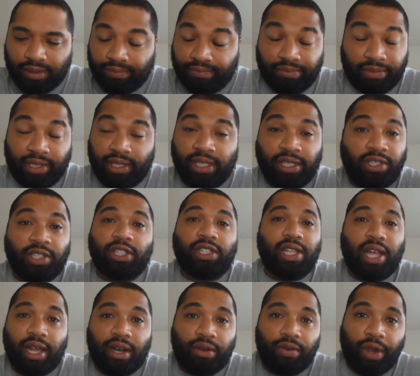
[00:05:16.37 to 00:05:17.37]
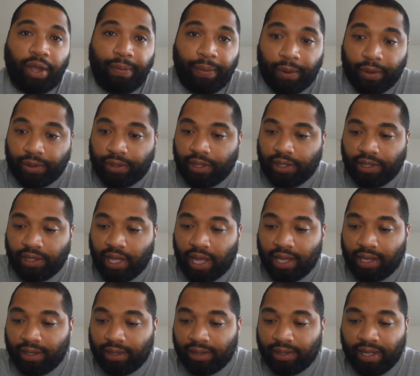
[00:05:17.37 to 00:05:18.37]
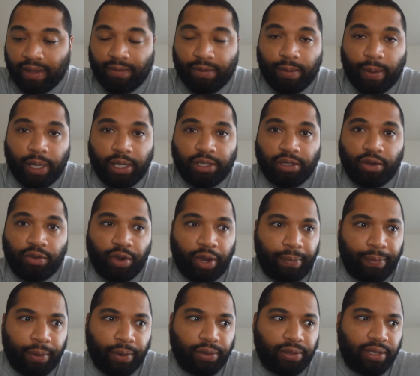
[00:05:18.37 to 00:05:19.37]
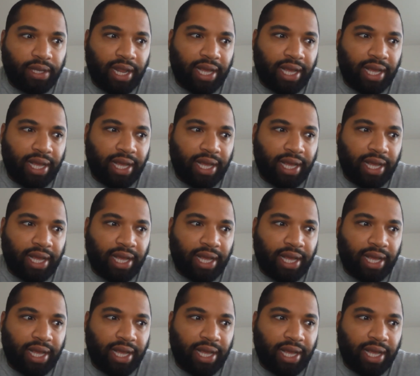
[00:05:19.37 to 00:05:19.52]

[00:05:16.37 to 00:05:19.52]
He's just not a great person. He's not. It's not even about he's a great person.